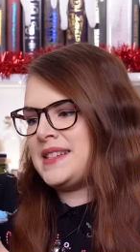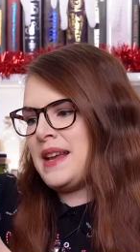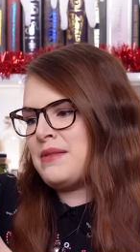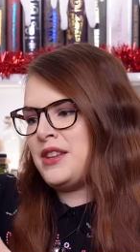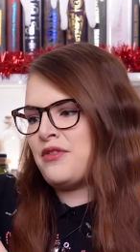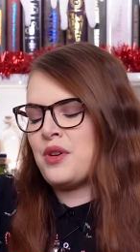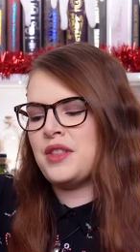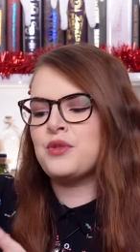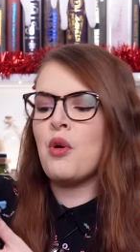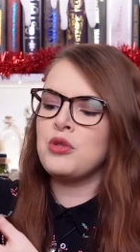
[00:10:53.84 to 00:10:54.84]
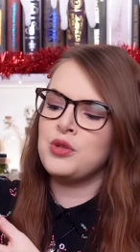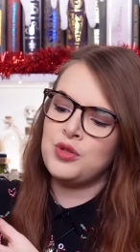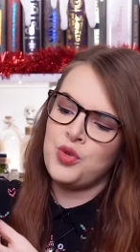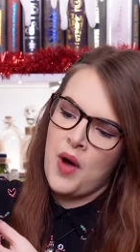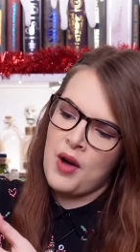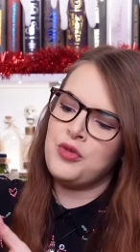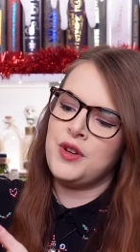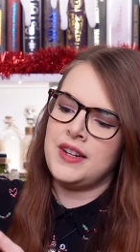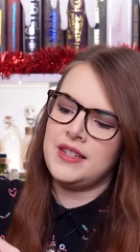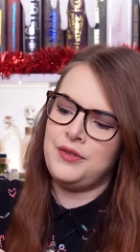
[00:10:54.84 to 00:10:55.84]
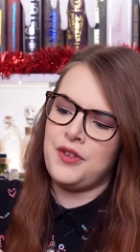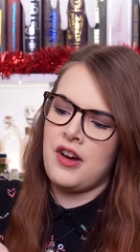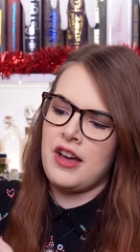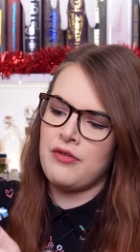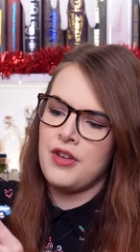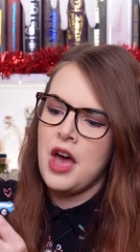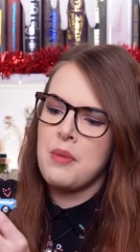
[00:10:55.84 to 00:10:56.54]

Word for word: same as the other one. This one was $12.95